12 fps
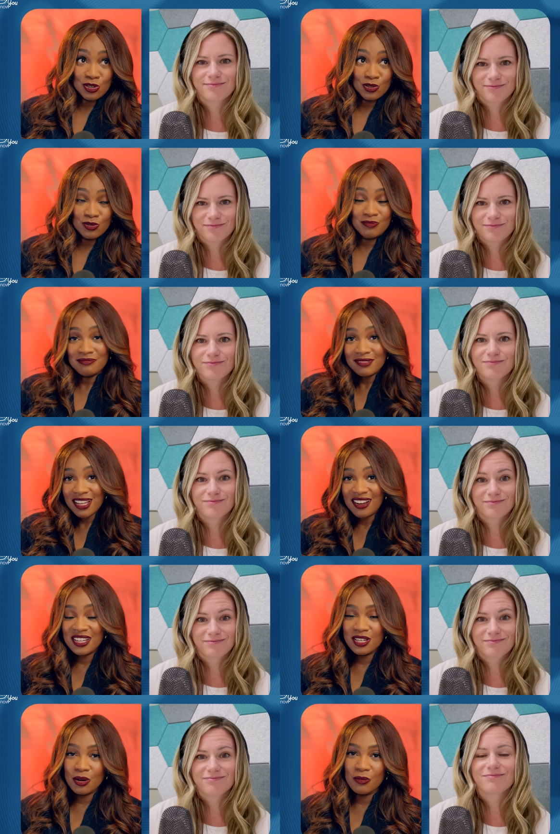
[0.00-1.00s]
Speaker 1: to,
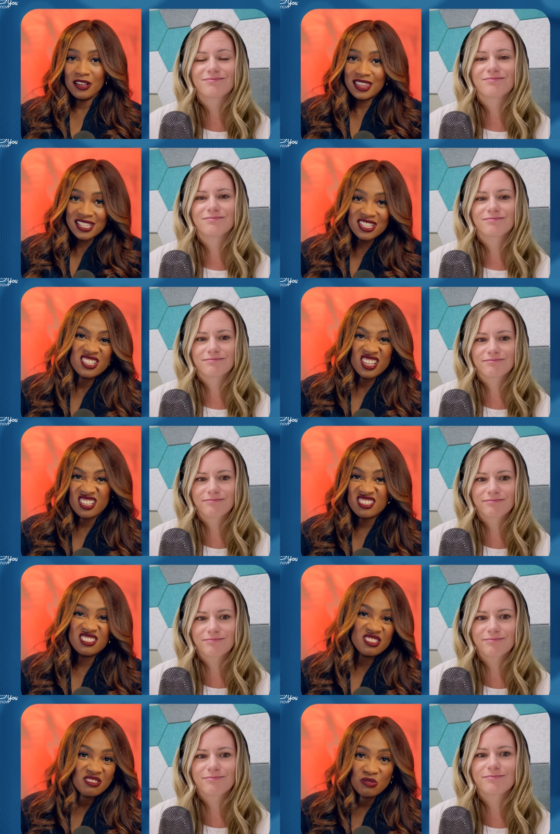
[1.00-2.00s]
oh, you know what? This is
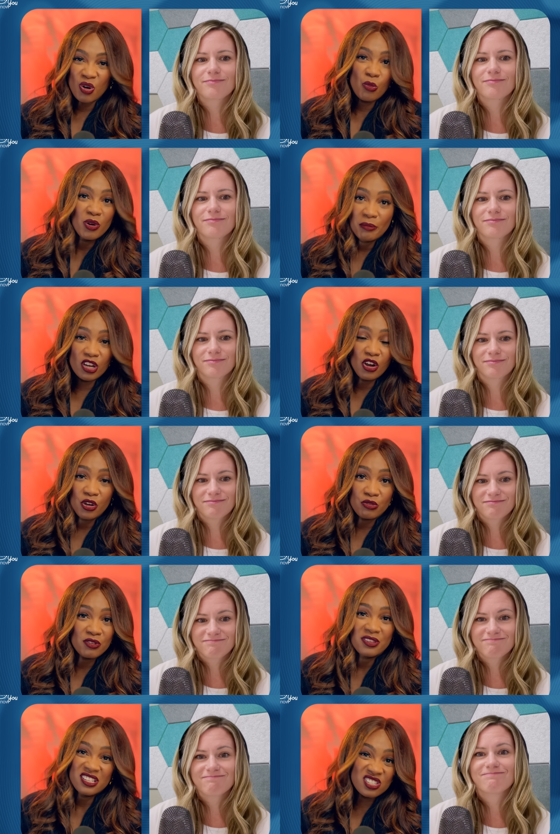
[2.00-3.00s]
just what women
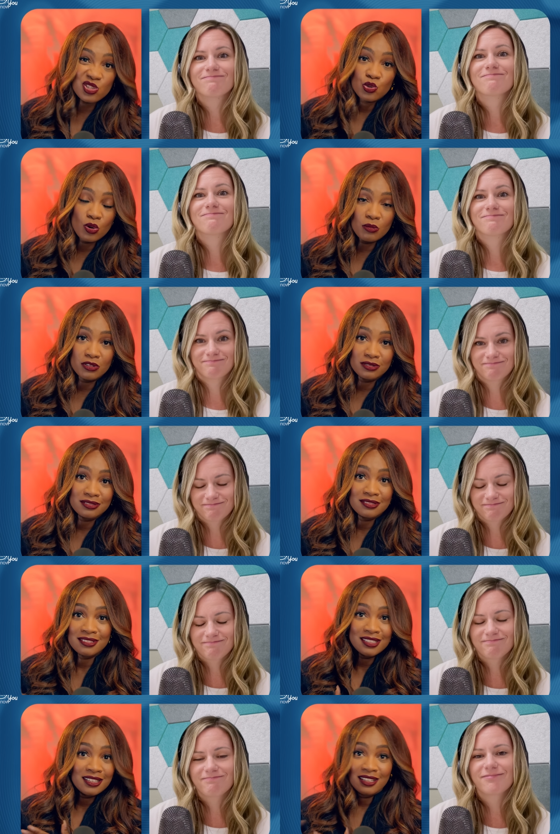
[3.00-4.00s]
go through. This is normal.
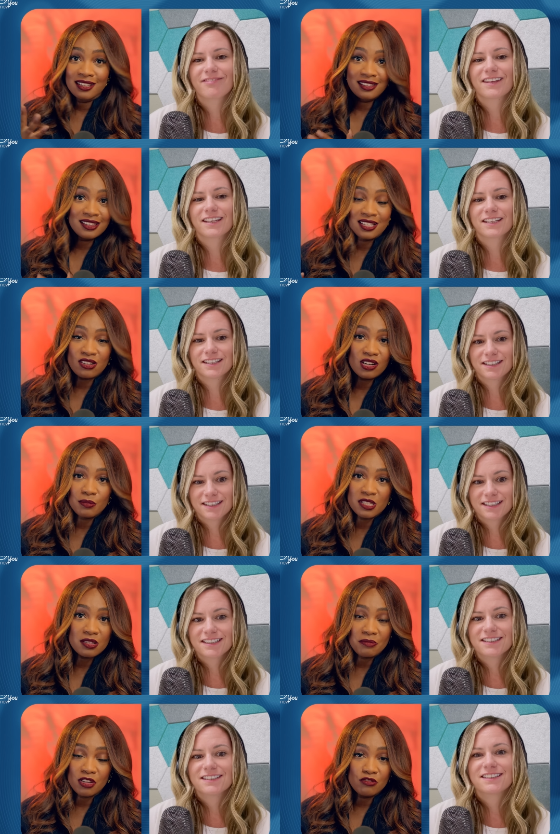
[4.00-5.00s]
There's got to
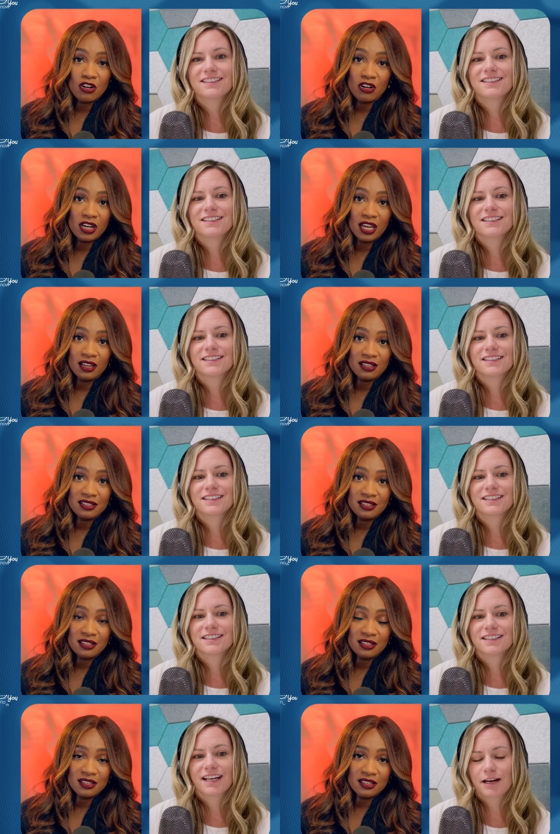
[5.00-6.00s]
be something wrong here.
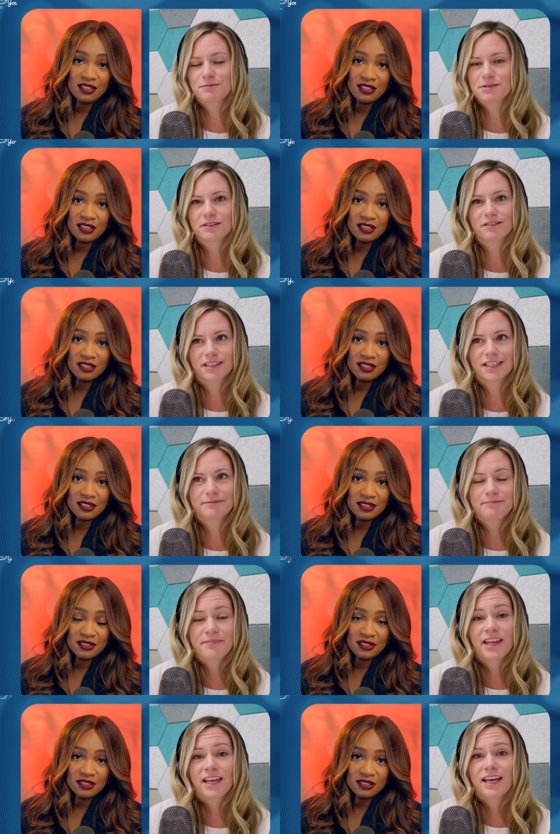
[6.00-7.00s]
Speaker 2: Absolutely.
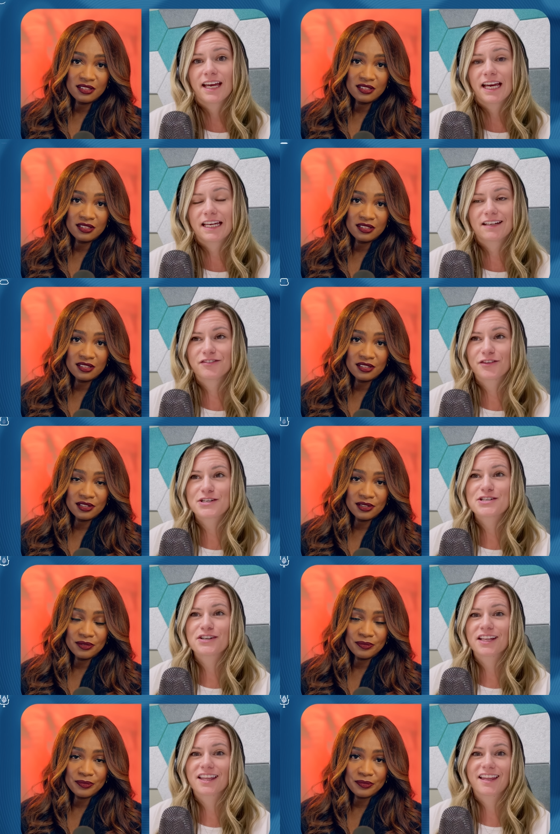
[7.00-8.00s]
And
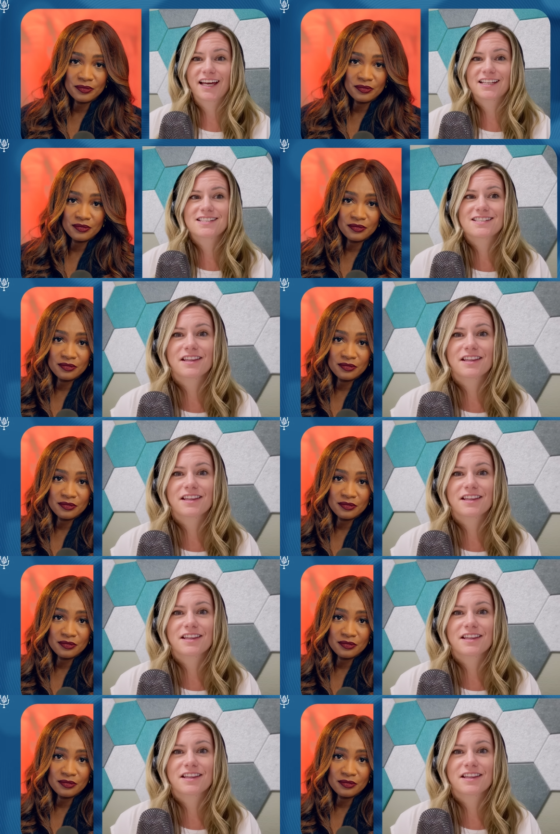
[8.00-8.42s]
unfortunately, that's